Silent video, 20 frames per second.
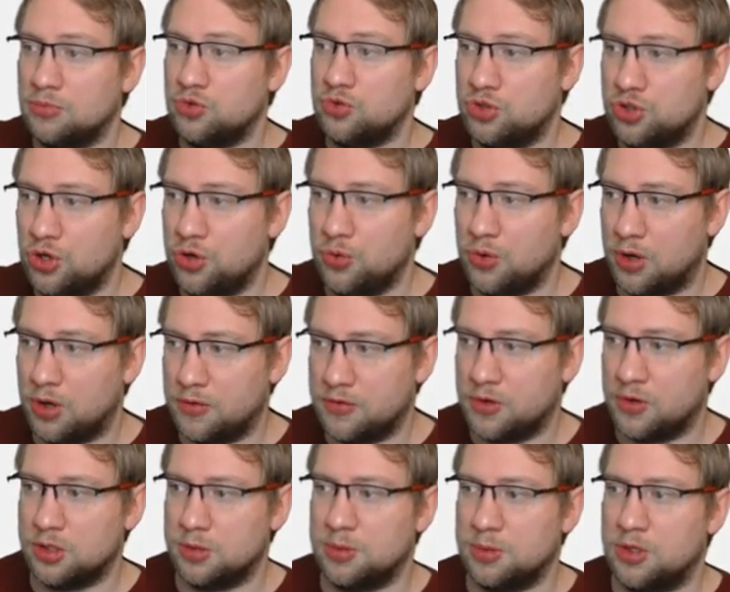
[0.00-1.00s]
two, of
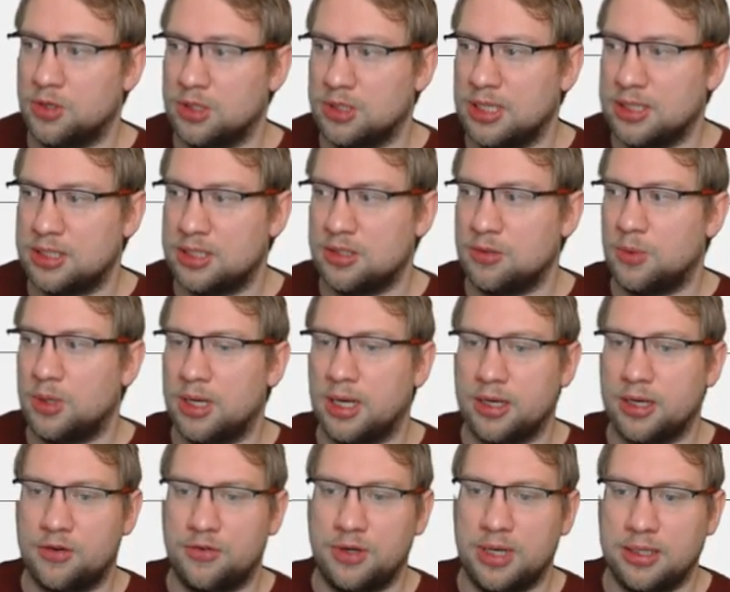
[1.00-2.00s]
course, because that's the one I
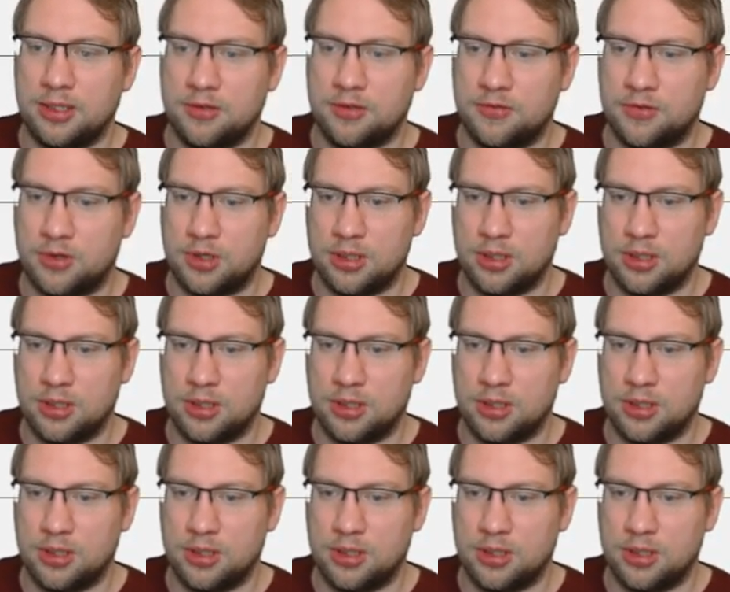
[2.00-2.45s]
created for